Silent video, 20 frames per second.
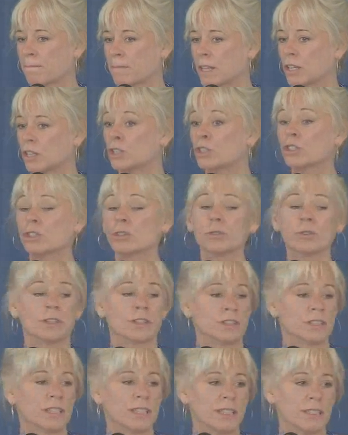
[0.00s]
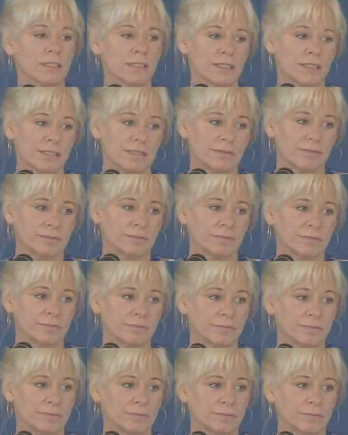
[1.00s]
shown us this.
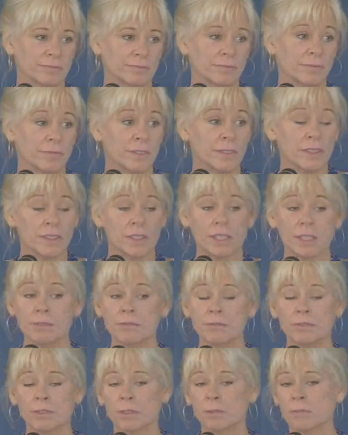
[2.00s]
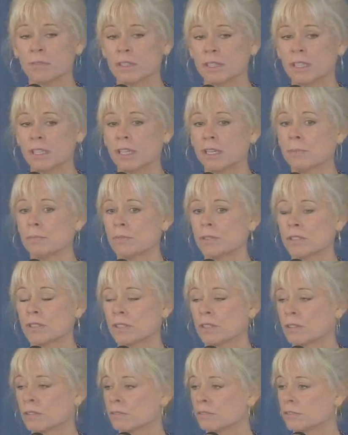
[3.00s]
Some from the
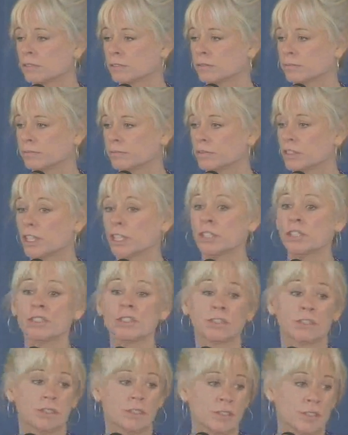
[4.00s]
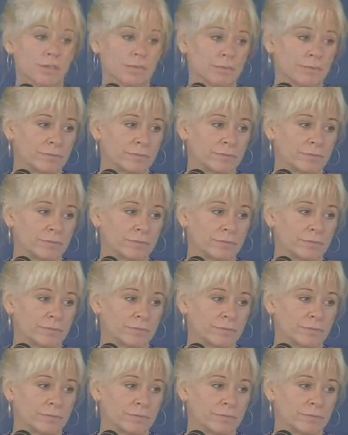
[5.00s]
depths of dungeons,